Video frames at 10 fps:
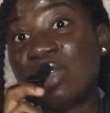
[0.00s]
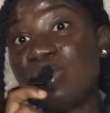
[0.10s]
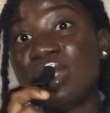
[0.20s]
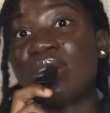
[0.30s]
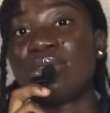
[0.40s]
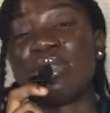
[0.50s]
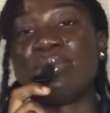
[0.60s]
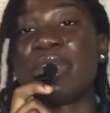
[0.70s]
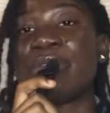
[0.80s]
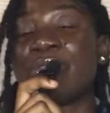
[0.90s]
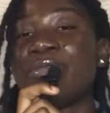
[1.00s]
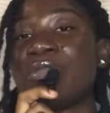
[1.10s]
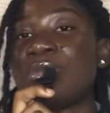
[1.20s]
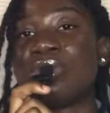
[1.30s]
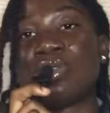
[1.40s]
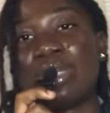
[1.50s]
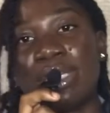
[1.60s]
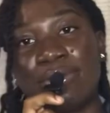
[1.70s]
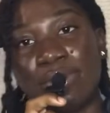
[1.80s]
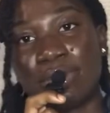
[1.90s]
without the microphone was not
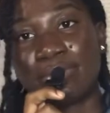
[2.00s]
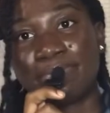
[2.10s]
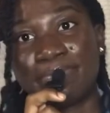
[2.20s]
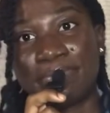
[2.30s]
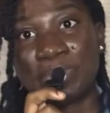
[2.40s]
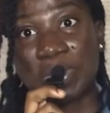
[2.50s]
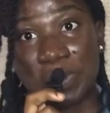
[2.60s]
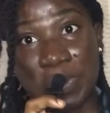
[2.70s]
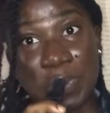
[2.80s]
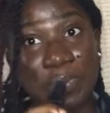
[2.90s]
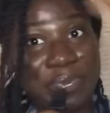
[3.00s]
giving. So